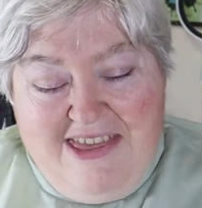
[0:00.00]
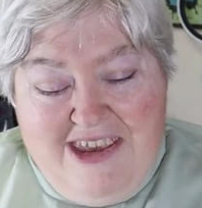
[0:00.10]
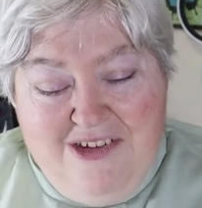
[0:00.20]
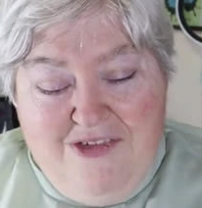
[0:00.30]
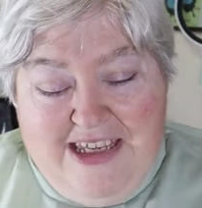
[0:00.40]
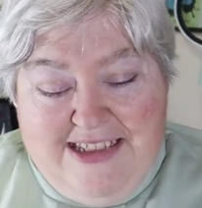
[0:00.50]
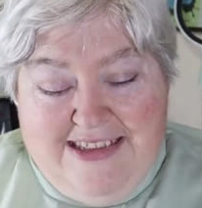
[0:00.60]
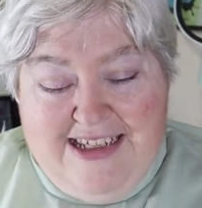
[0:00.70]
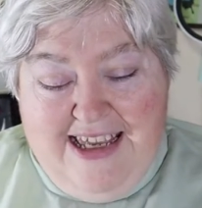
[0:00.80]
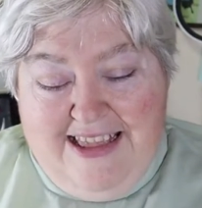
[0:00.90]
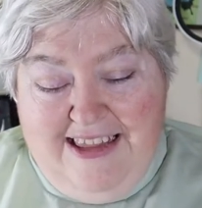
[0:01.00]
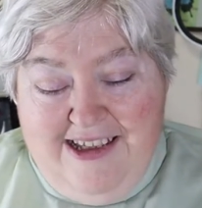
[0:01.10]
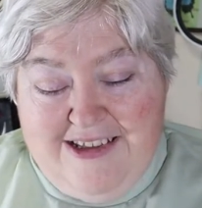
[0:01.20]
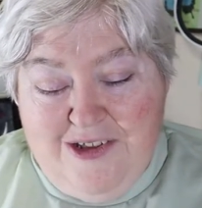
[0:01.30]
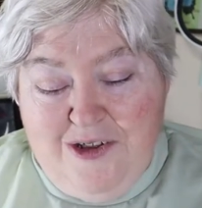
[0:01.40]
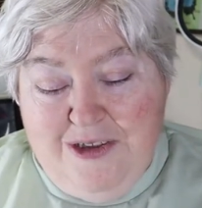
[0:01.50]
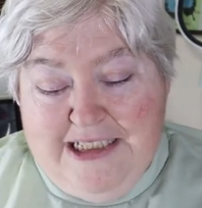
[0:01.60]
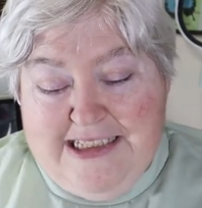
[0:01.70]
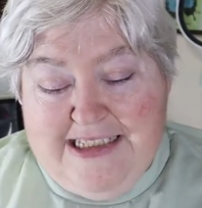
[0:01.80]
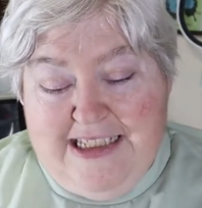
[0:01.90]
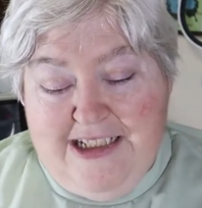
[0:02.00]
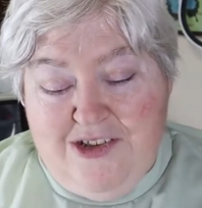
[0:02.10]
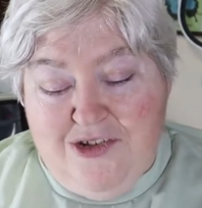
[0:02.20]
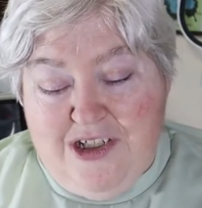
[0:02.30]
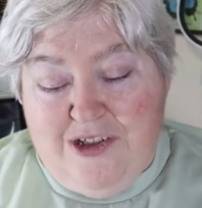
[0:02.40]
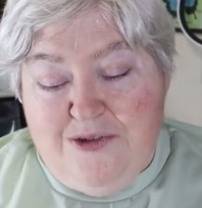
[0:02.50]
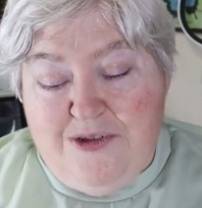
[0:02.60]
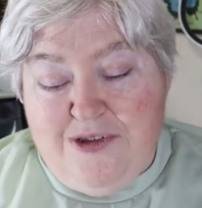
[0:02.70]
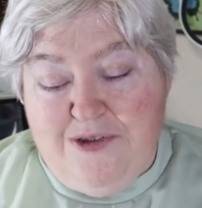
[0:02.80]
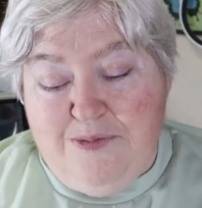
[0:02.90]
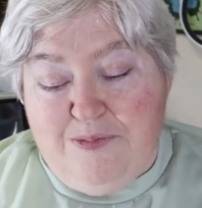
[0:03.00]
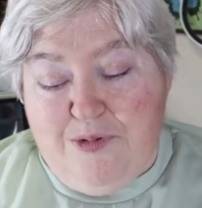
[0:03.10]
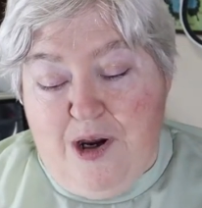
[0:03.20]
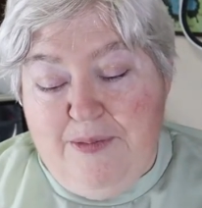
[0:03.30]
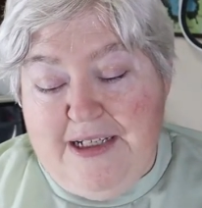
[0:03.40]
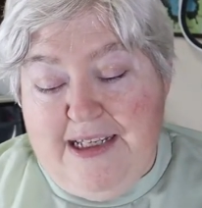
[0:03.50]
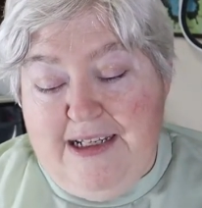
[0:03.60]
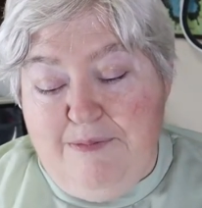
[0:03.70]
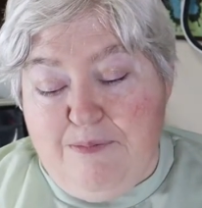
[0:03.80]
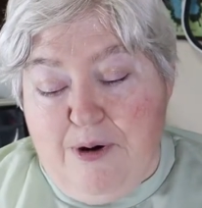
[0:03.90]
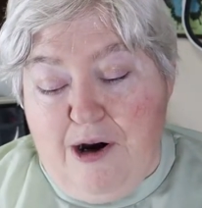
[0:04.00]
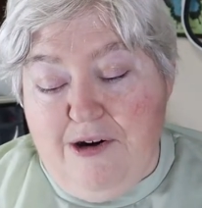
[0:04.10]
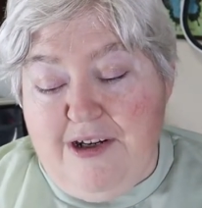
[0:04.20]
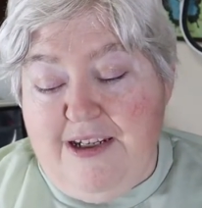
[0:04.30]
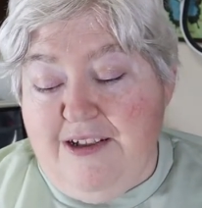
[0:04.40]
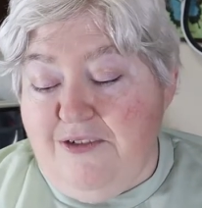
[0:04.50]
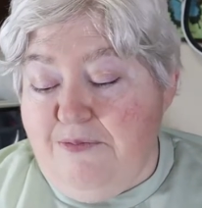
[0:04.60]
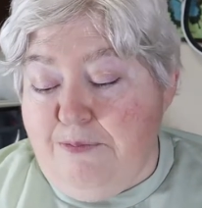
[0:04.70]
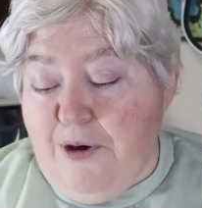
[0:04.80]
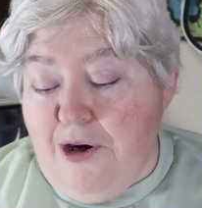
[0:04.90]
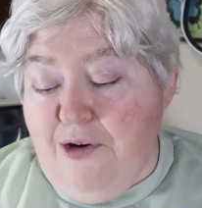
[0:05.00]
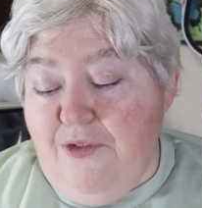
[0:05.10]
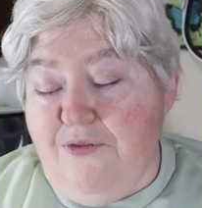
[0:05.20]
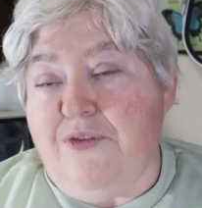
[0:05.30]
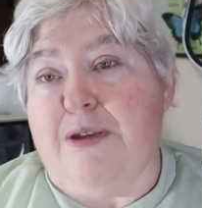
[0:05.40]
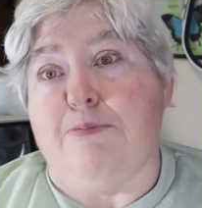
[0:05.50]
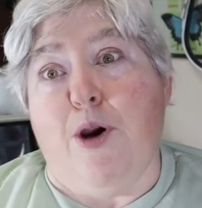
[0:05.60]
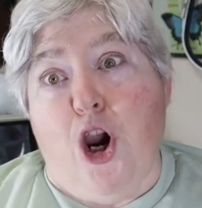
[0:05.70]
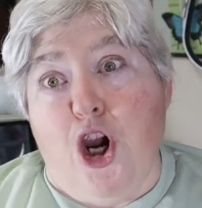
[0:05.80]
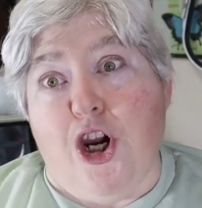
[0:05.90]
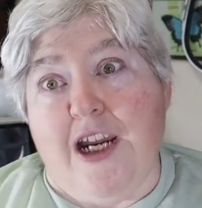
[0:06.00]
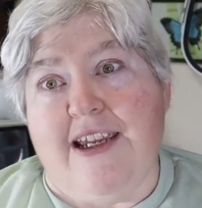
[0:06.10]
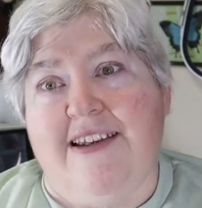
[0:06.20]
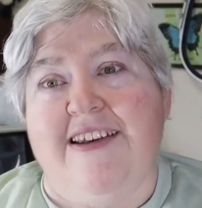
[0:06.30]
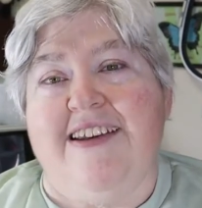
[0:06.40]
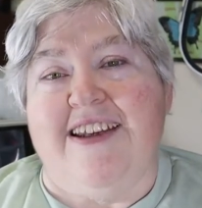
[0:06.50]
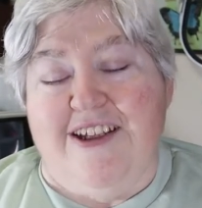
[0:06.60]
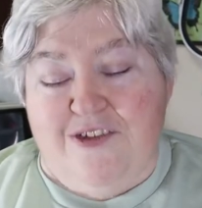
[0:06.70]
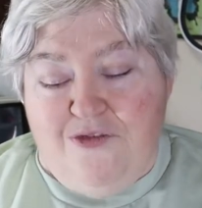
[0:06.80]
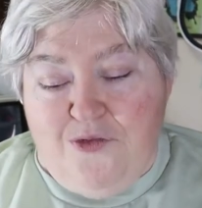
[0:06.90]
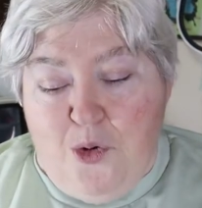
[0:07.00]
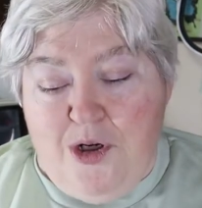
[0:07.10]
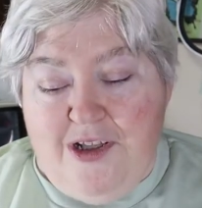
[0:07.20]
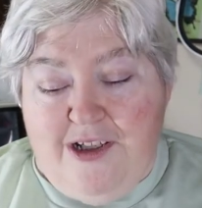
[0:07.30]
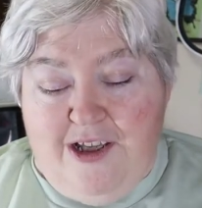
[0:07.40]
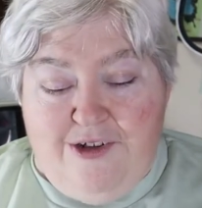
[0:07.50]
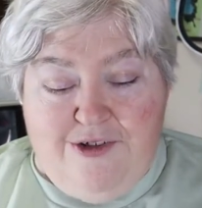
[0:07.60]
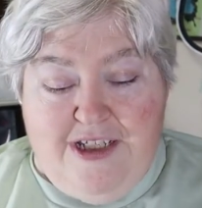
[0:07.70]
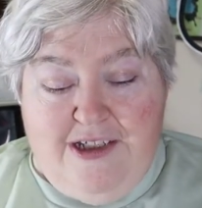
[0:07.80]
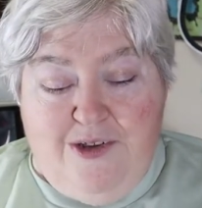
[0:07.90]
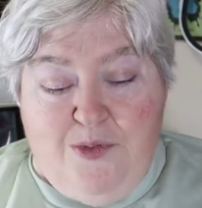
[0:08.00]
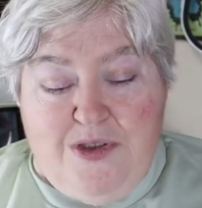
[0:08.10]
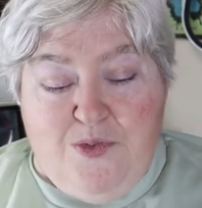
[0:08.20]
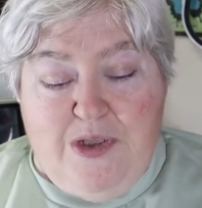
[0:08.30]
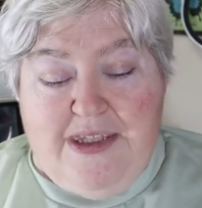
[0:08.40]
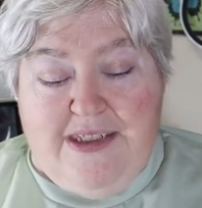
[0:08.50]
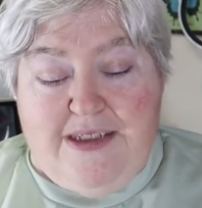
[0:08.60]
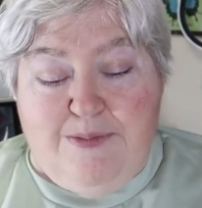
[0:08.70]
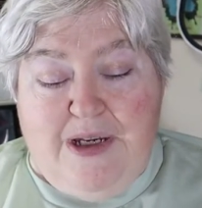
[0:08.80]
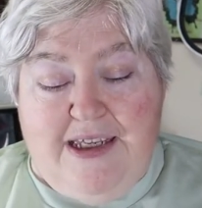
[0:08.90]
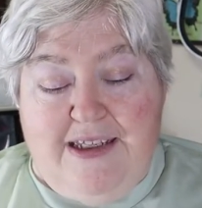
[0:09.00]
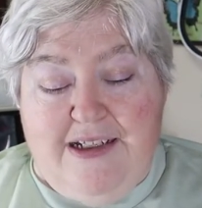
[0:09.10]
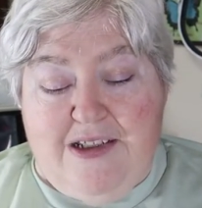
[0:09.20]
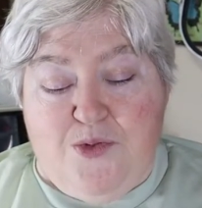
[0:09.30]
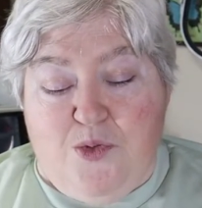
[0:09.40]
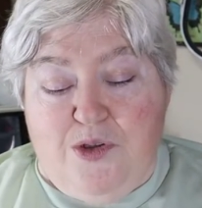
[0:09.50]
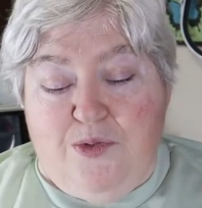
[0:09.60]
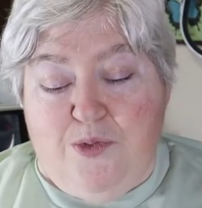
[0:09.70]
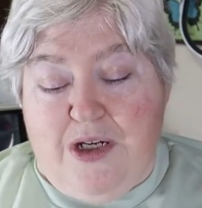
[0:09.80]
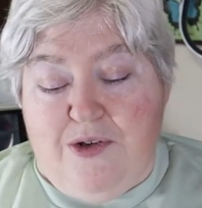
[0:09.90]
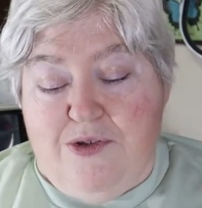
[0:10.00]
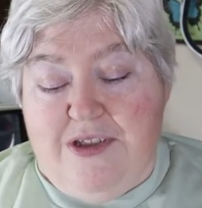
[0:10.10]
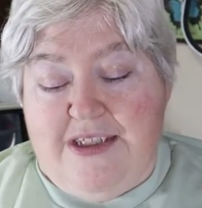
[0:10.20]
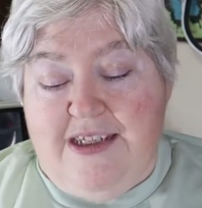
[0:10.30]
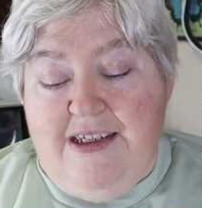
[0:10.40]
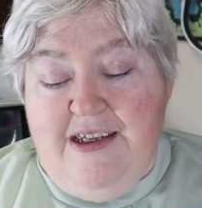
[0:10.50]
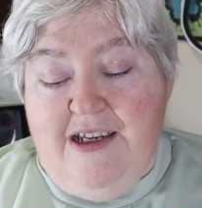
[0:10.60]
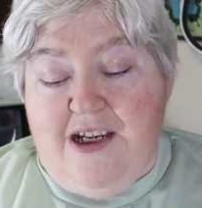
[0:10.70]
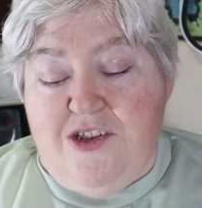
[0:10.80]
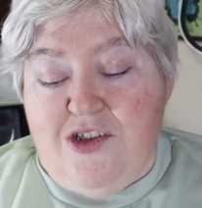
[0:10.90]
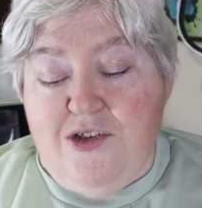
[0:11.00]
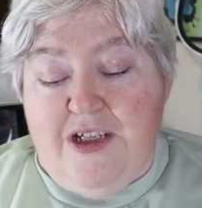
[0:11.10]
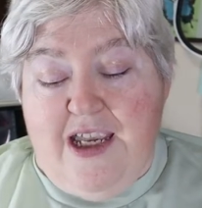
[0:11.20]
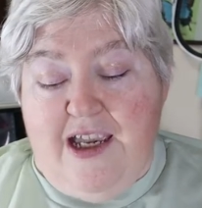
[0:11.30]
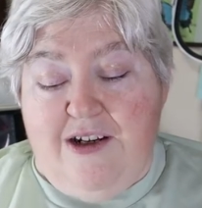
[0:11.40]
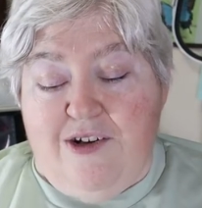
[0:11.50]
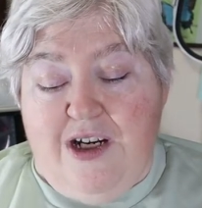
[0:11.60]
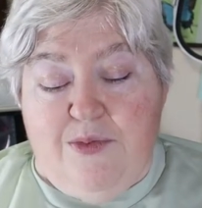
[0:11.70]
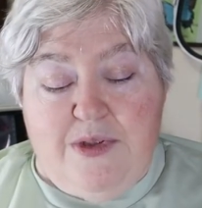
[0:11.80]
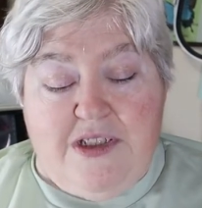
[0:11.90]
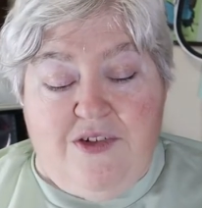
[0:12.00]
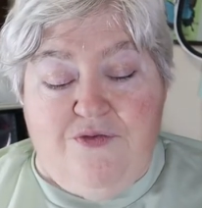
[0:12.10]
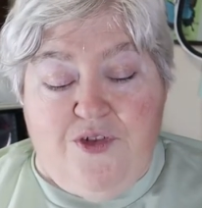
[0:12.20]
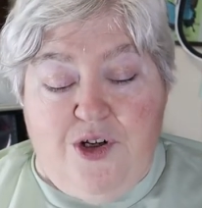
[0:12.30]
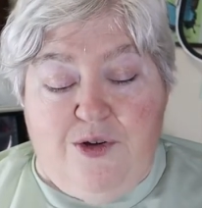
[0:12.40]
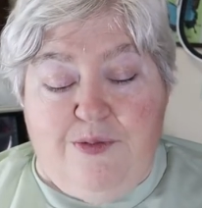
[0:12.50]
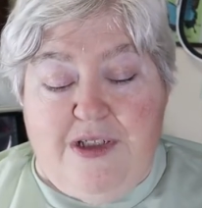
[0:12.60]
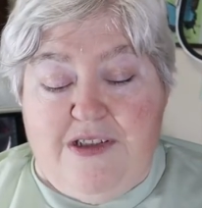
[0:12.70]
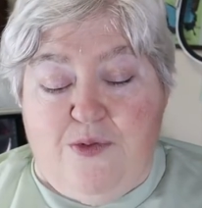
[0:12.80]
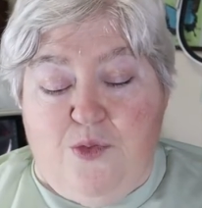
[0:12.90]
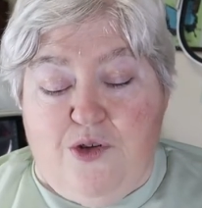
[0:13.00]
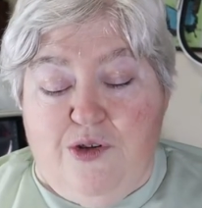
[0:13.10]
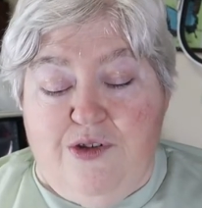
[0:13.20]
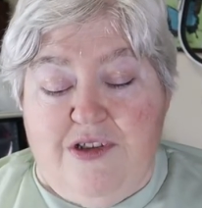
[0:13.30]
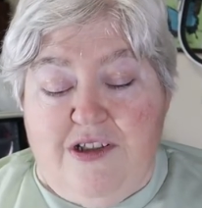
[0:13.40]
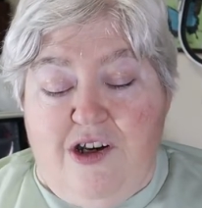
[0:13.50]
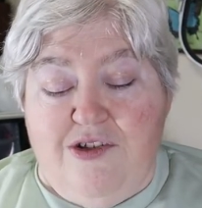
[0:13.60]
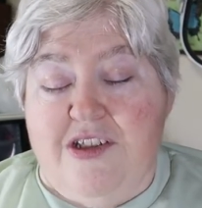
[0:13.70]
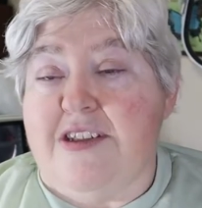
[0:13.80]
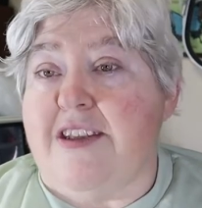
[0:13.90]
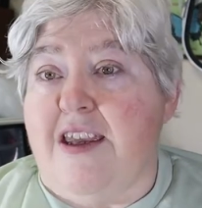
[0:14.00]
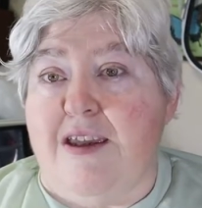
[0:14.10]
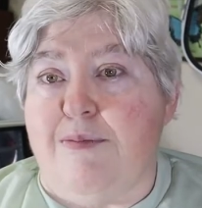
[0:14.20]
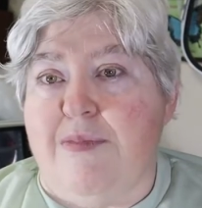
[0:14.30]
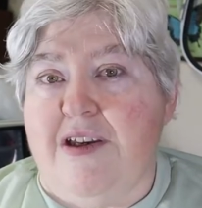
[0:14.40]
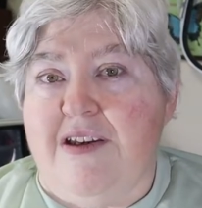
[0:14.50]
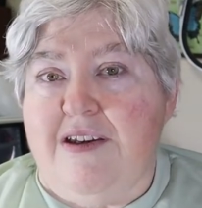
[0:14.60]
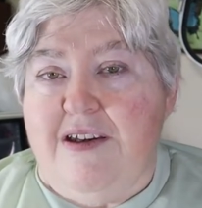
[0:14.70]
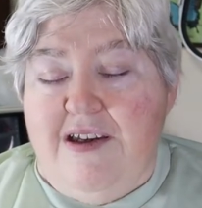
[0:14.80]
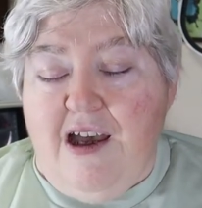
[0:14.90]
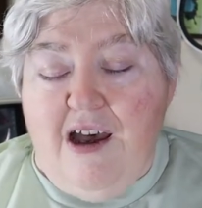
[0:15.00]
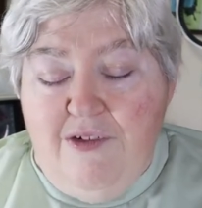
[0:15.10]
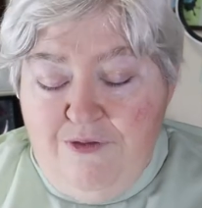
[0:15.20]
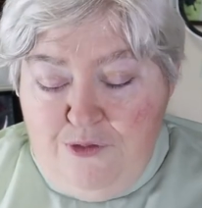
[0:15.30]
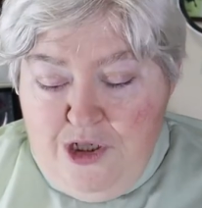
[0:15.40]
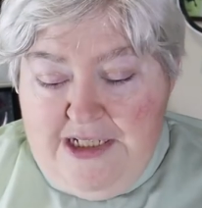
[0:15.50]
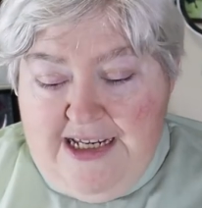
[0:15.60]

The event at Las Olas Intercoastal Promenade Park in Parkview Park in Fort Lauderdale was witnessed by Guinness World Records adjudicator and was confirmed as the world's largest game of free